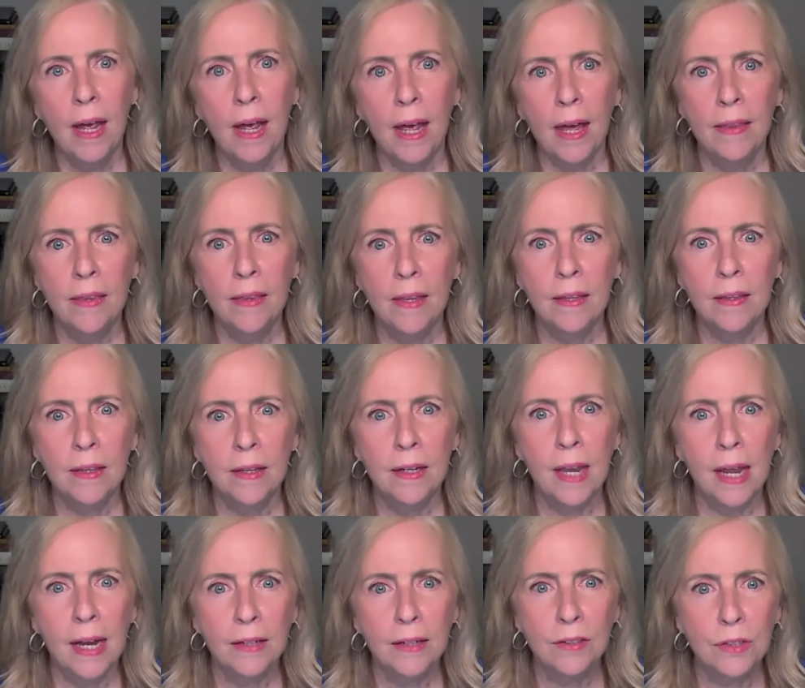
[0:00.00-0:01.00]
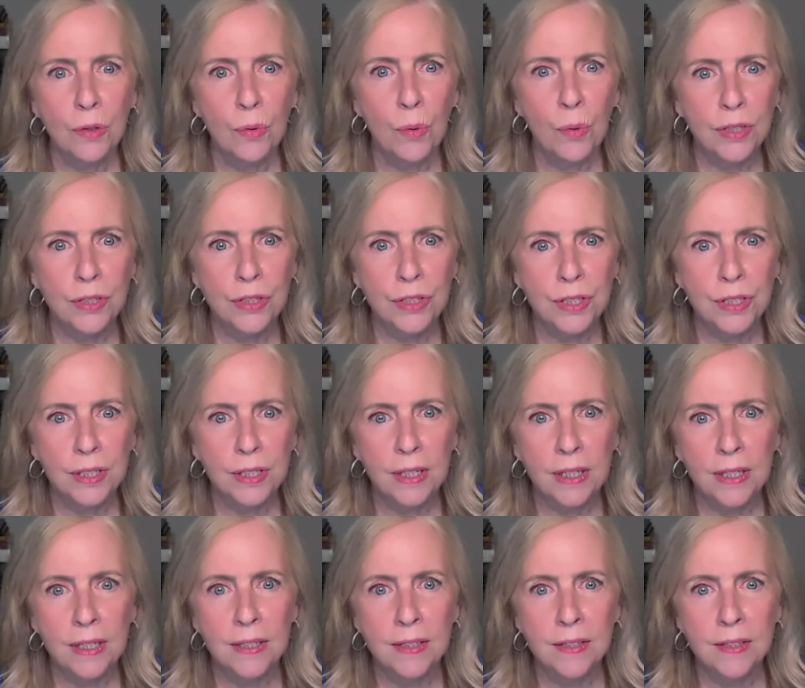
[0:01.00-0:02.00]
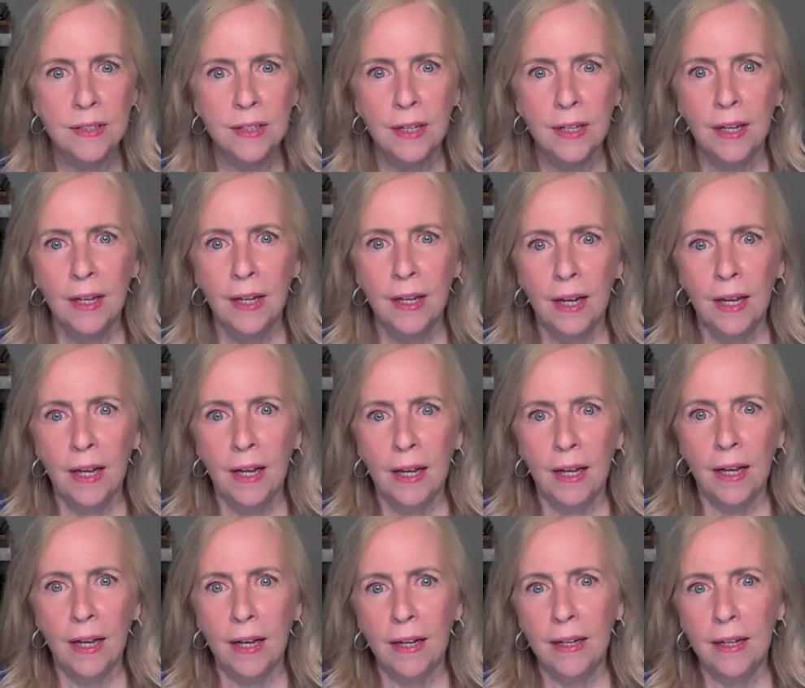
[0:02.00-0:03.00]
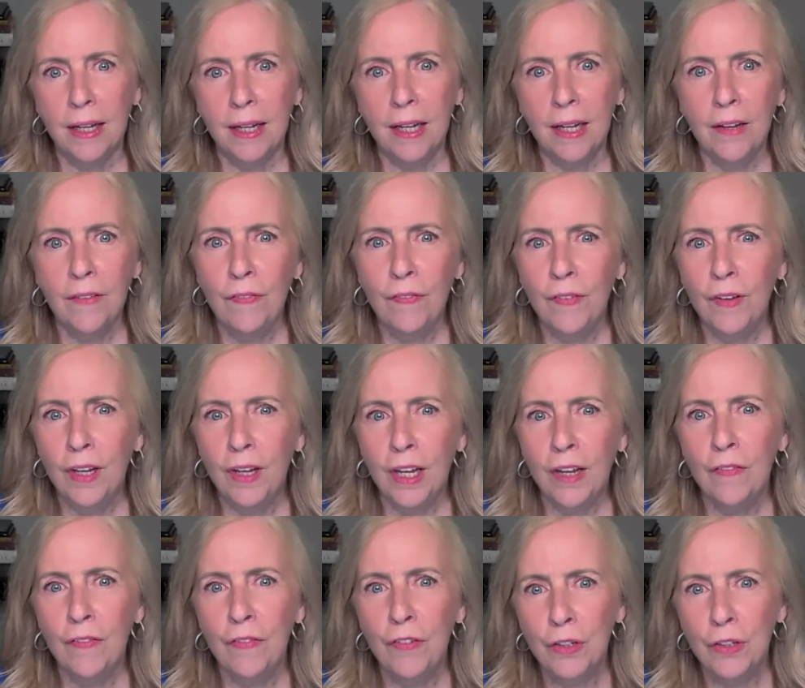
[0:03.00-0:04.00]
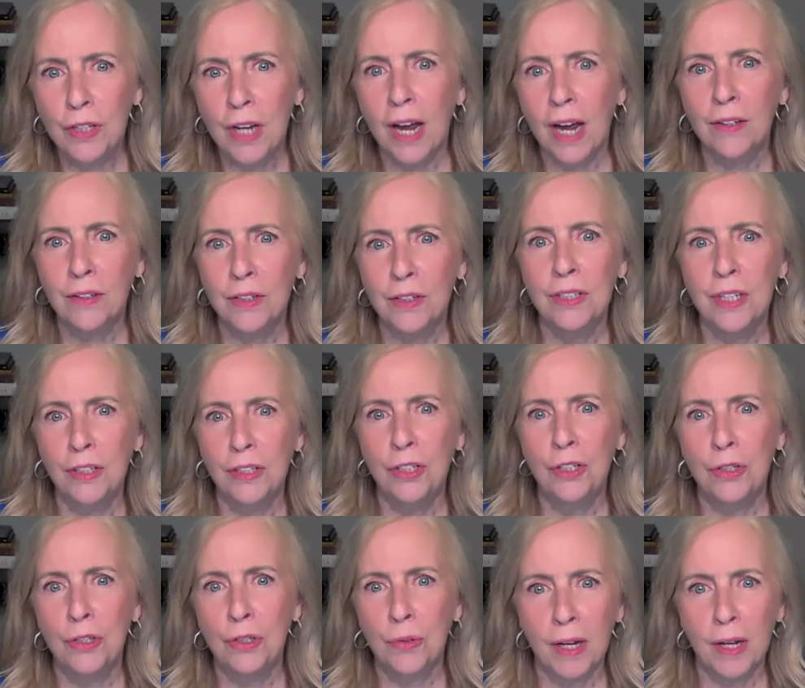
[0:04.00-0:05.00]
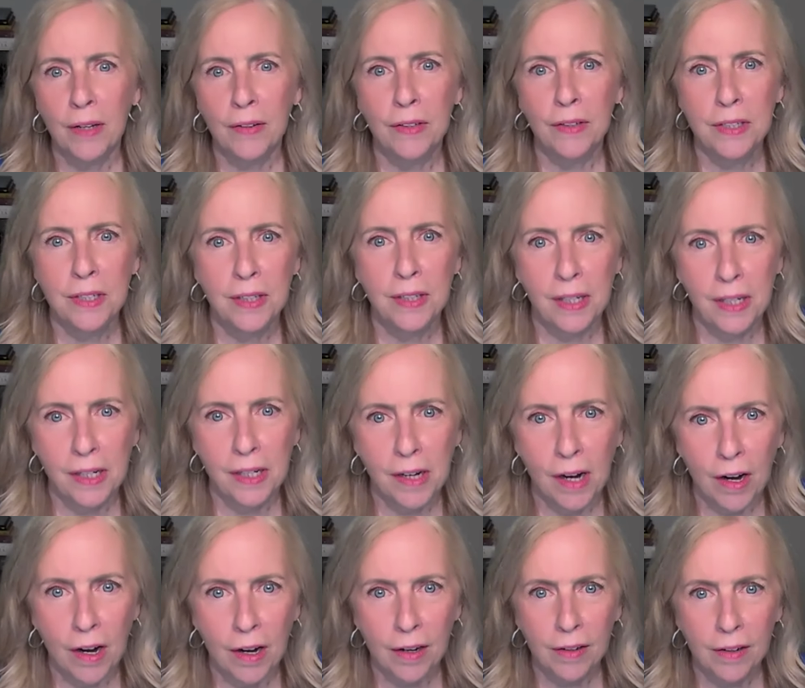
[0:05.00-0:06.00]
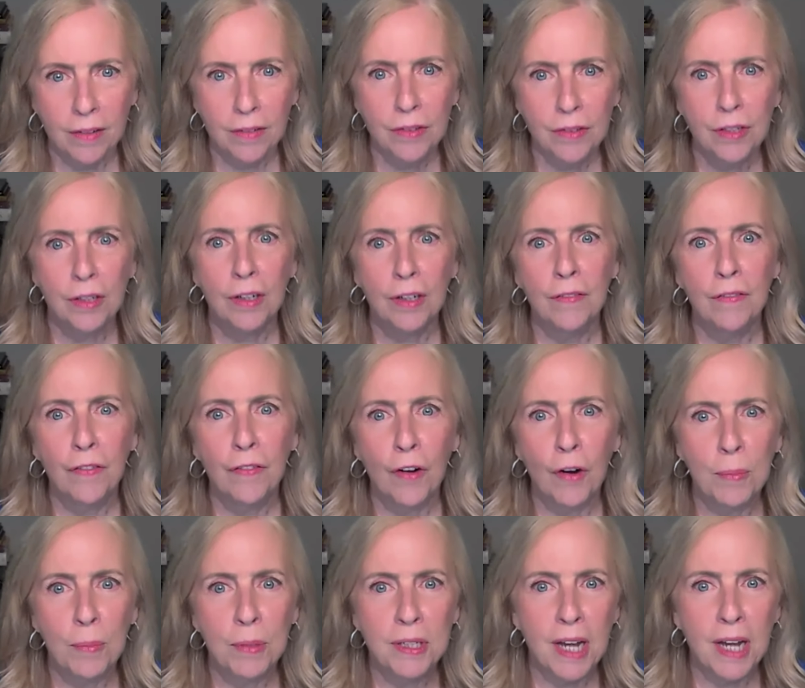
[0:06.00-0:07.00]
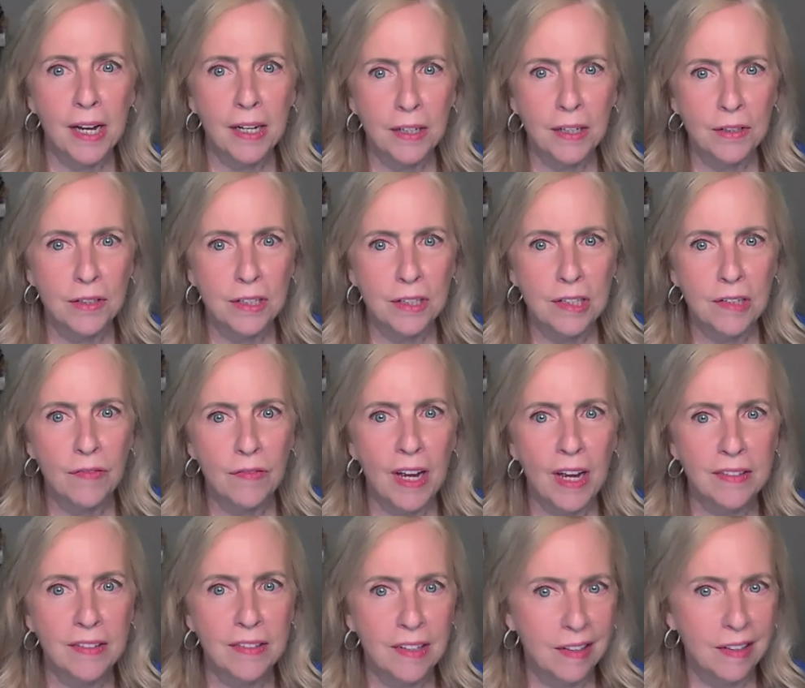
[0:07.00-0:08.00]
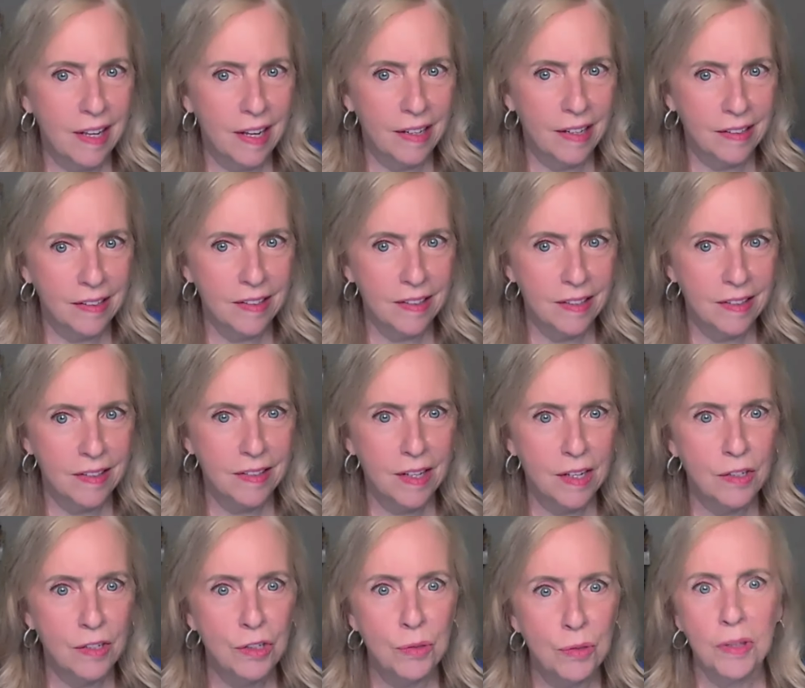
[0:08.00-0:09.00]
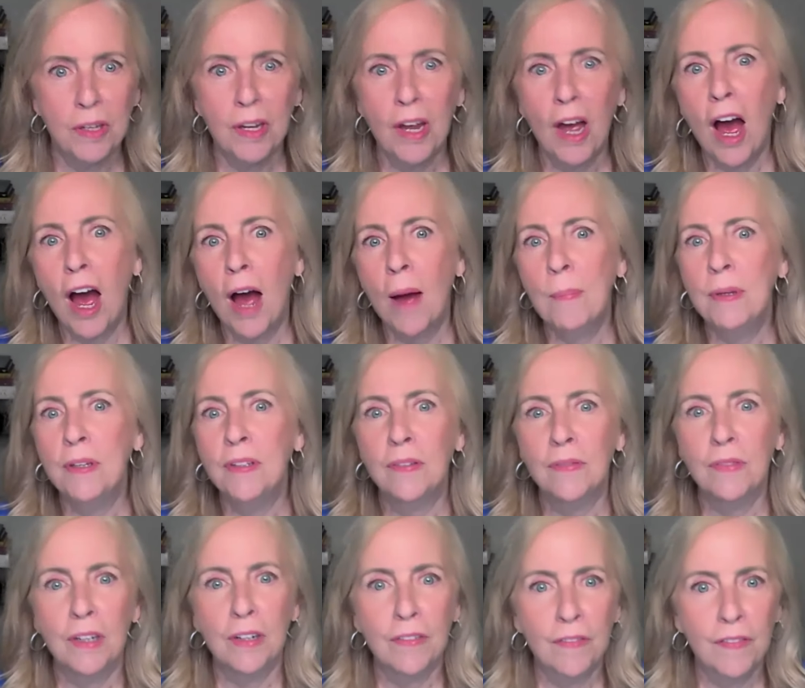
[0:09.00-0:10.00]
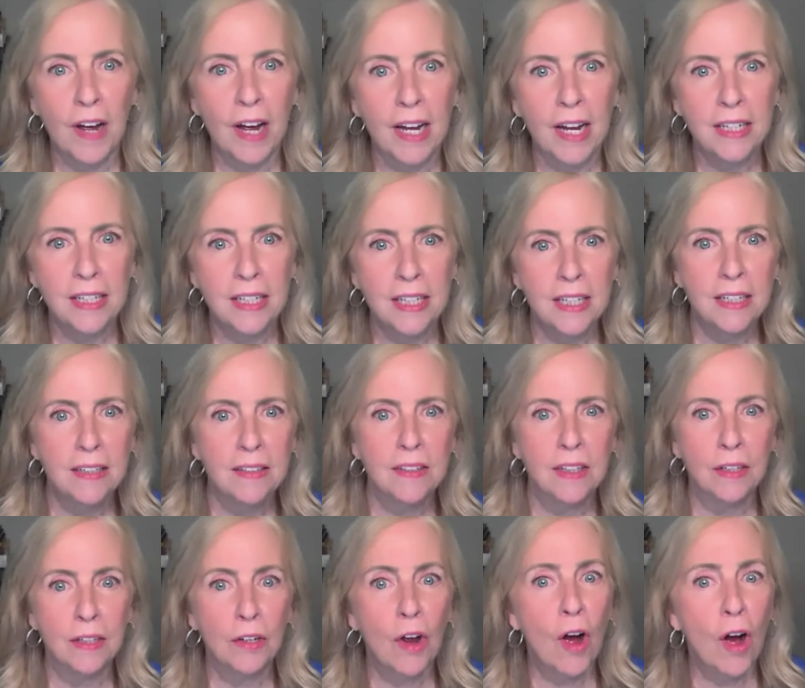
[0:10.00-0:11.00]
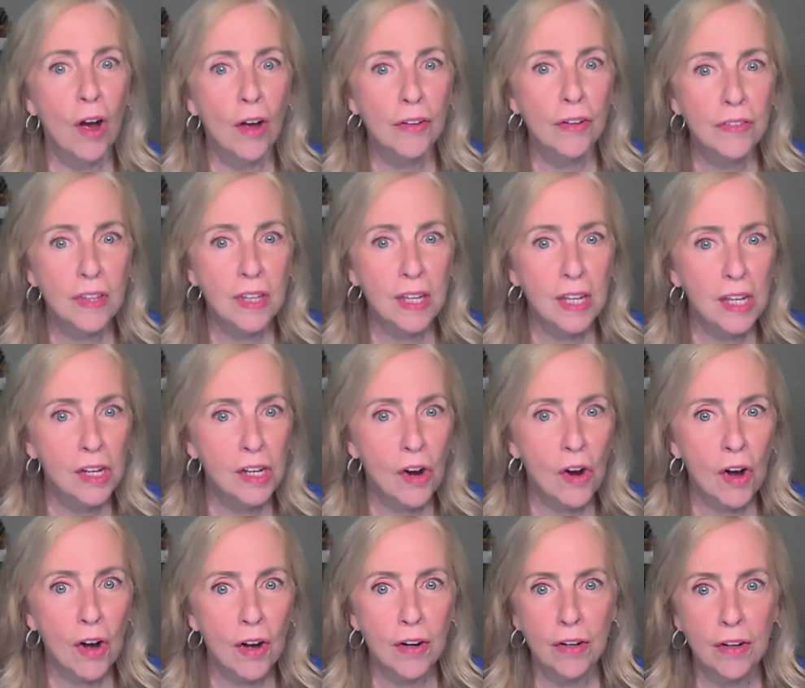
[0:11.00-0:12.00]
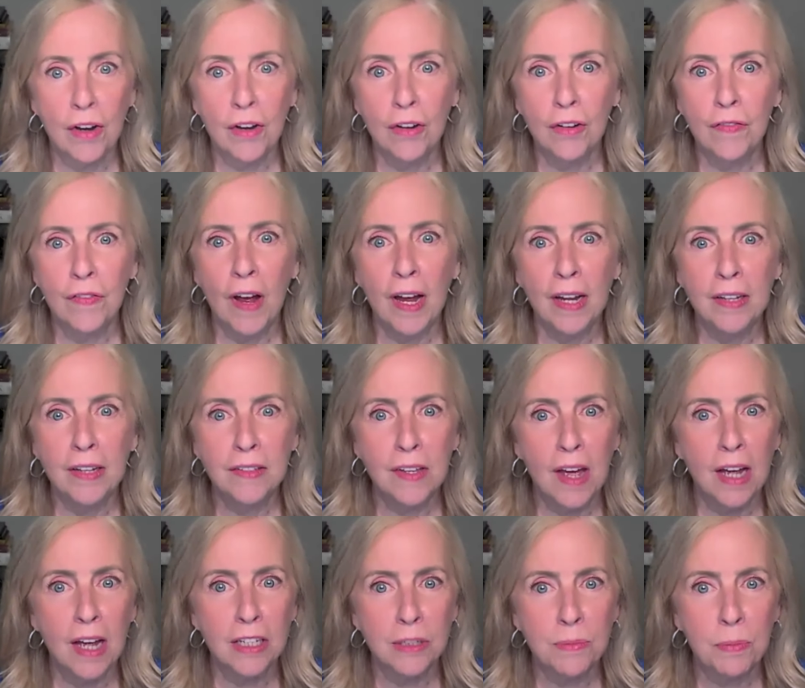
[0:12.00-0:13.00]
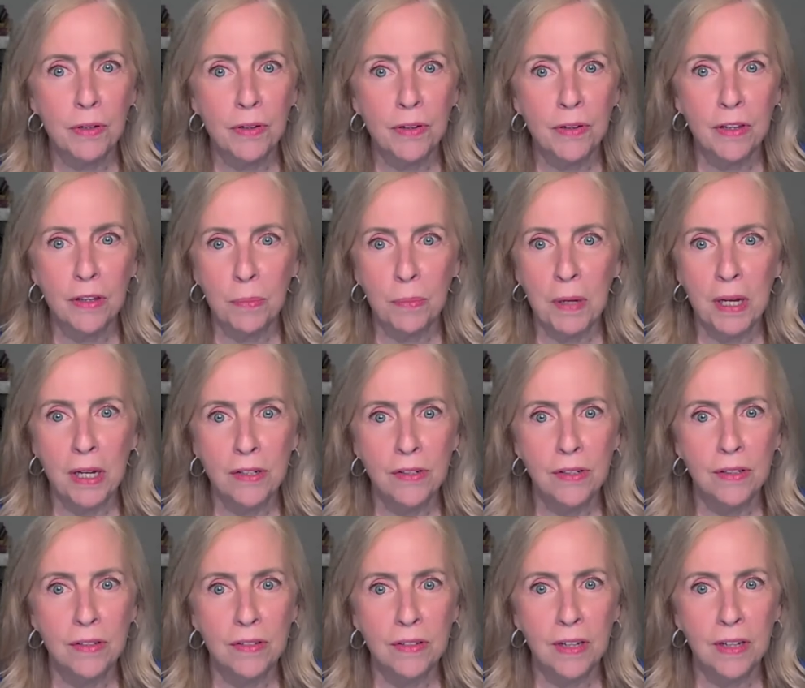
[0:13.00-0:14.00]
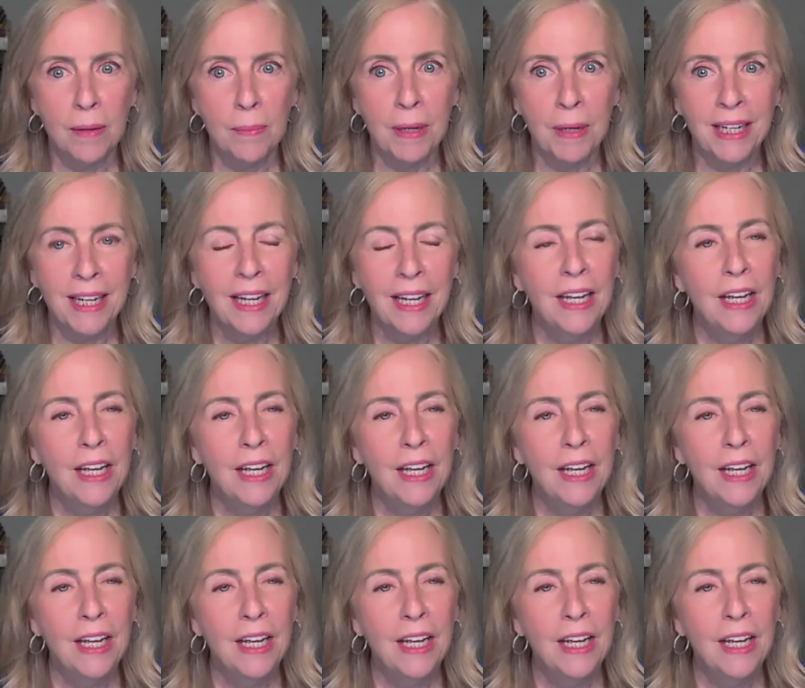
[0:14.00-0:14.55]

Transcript: And the next question is, if your doctor sends you directly to the ER to confirm a diagnosis of vasculitis and sends you with copies of their findings and calls the ER and notifies the hospital that the patient is coming,